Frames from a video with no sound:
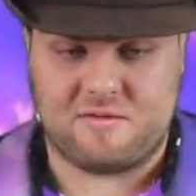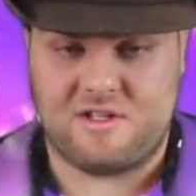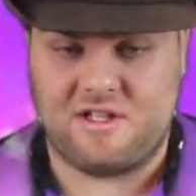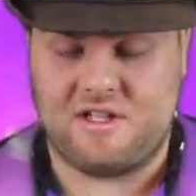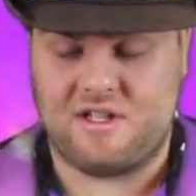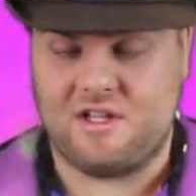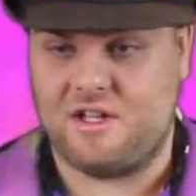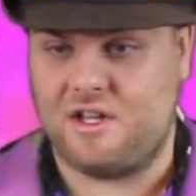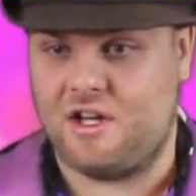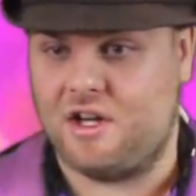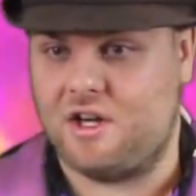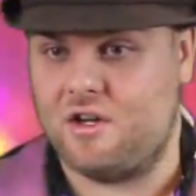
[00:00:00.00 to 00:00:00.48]

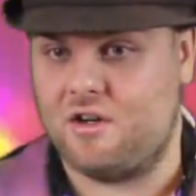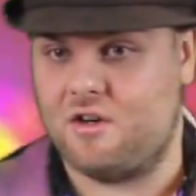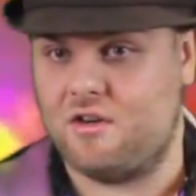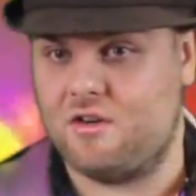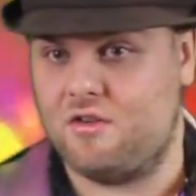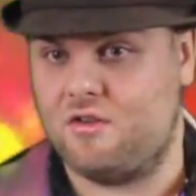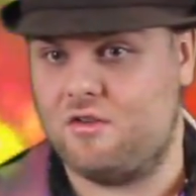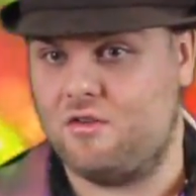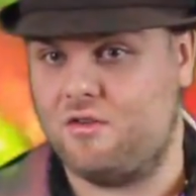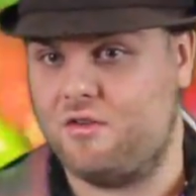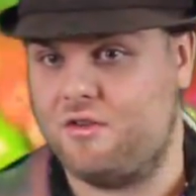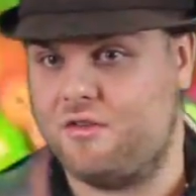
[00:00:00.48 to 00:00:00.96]
you
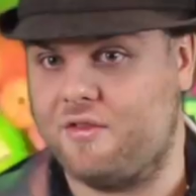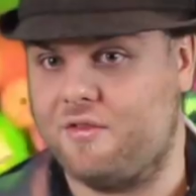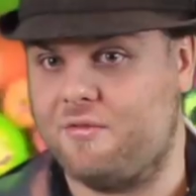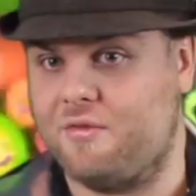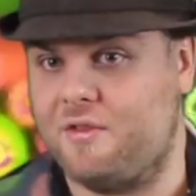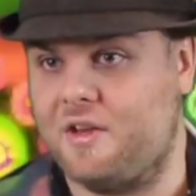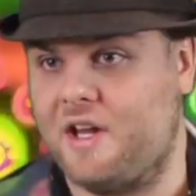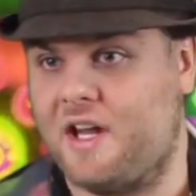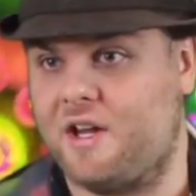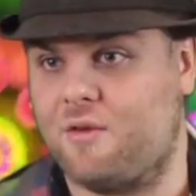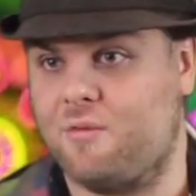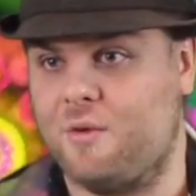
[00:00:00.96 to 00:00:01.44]
know,
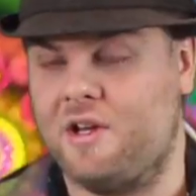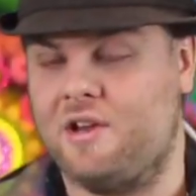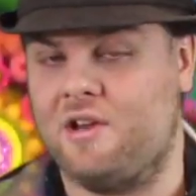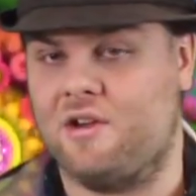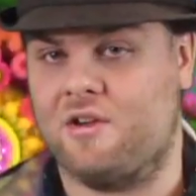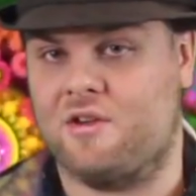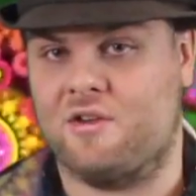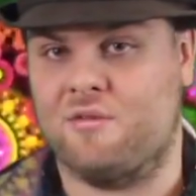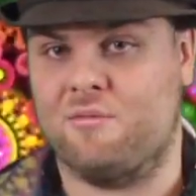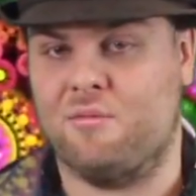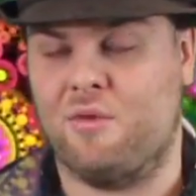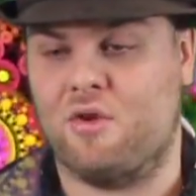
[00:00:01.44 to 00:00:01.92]
like, we
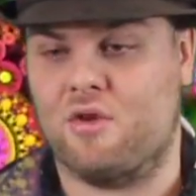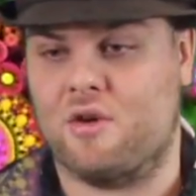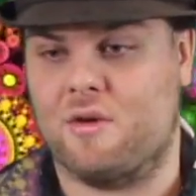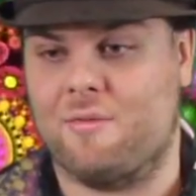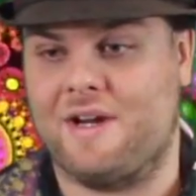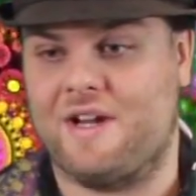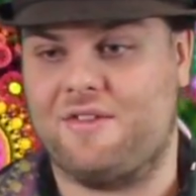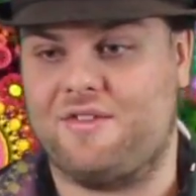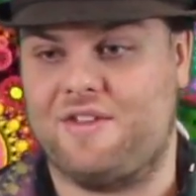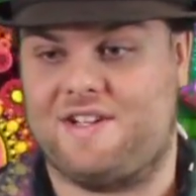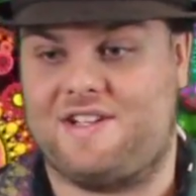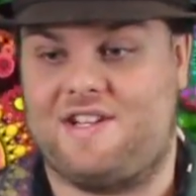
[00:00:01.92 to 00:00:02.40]
learn more
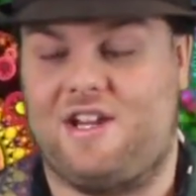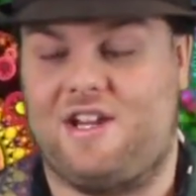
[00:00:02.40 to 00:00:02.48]
about the